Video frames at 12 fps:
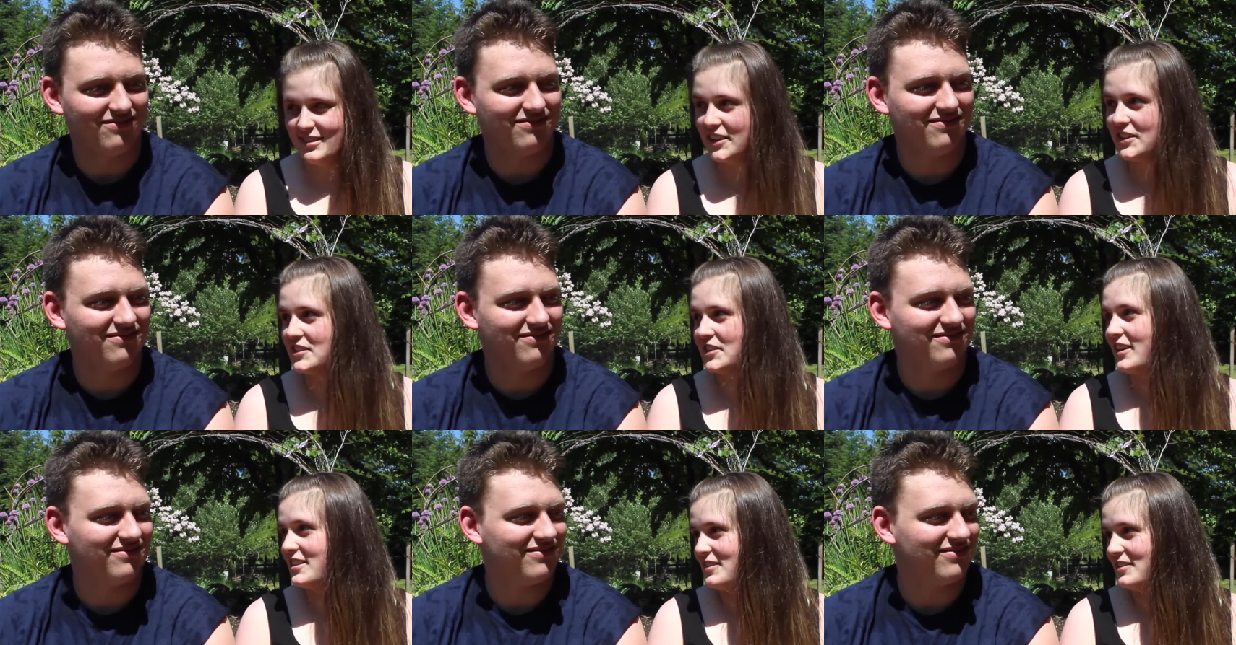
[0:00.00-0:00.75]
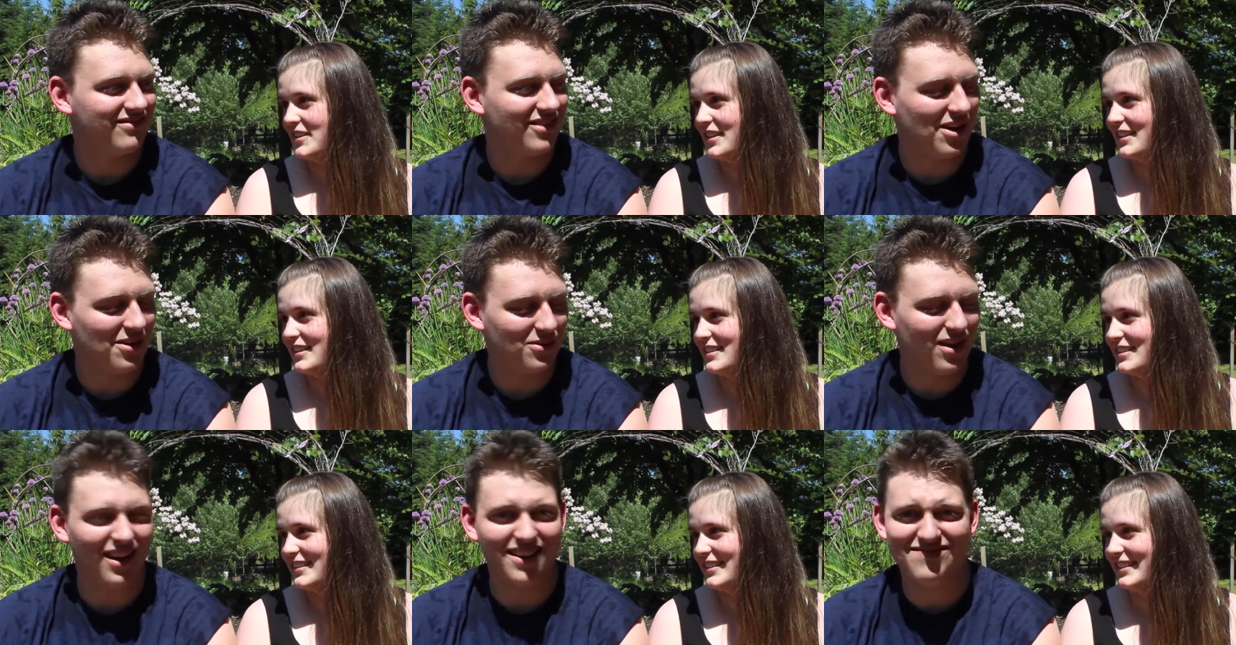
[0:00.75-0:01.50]
Speaker 1: There's lots of
Speaker 2: food.
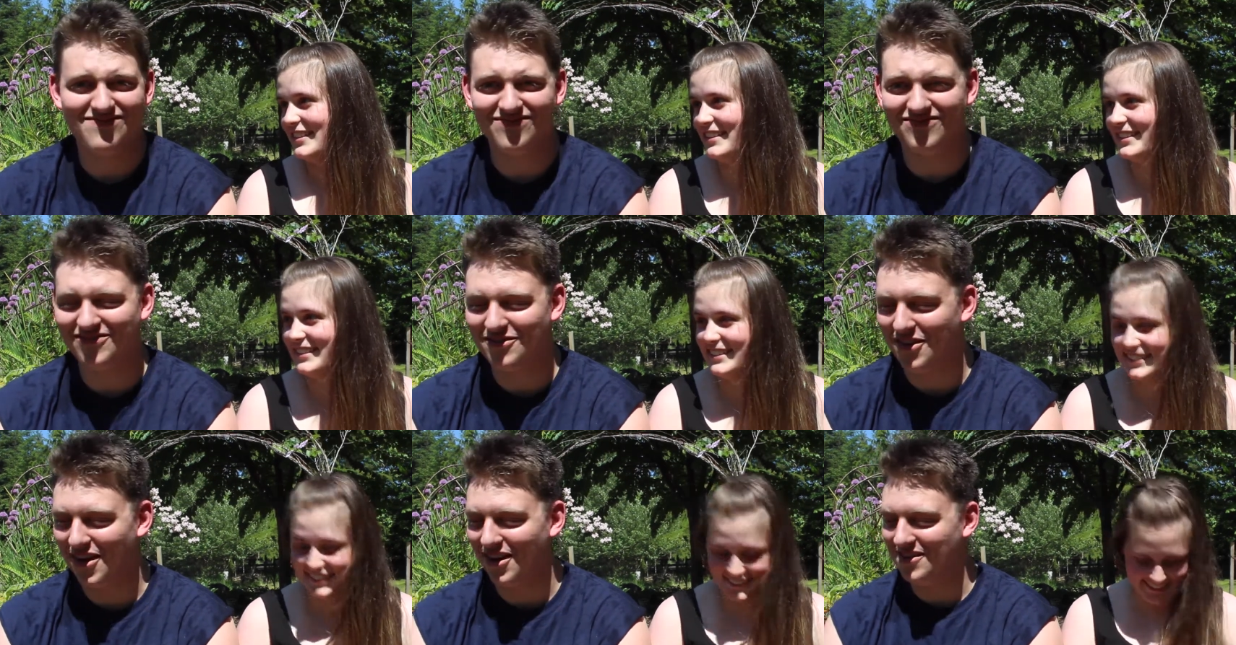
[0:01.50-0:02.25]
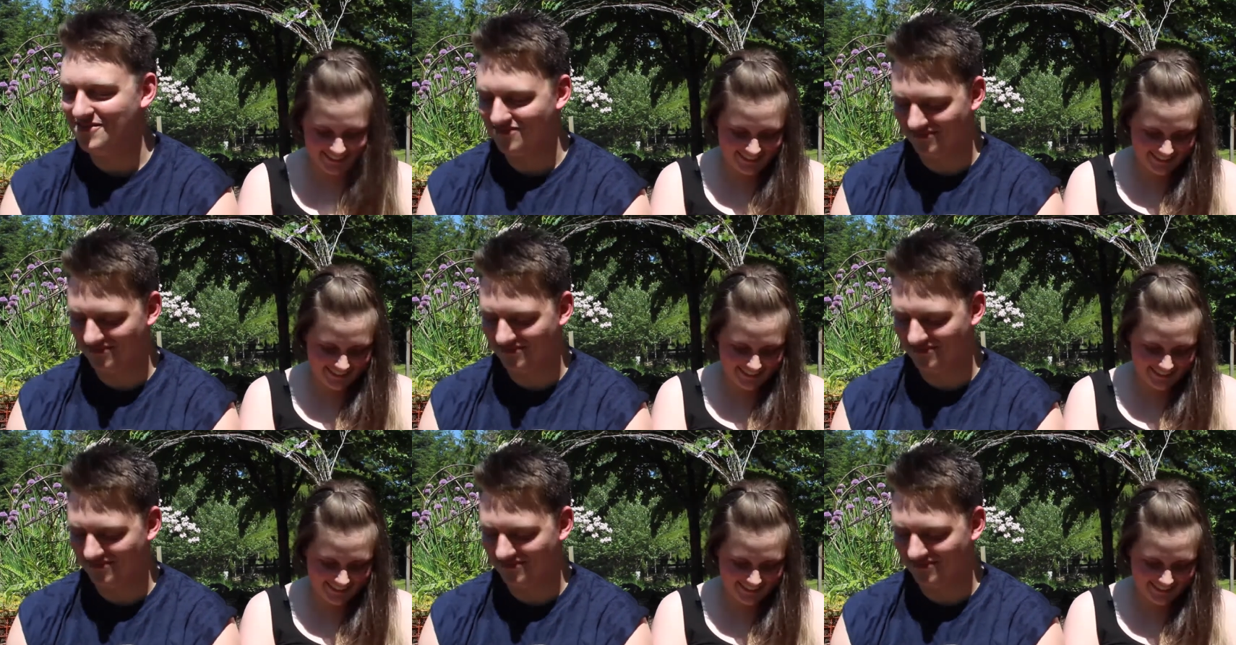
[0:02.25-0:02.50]
Okay, fine.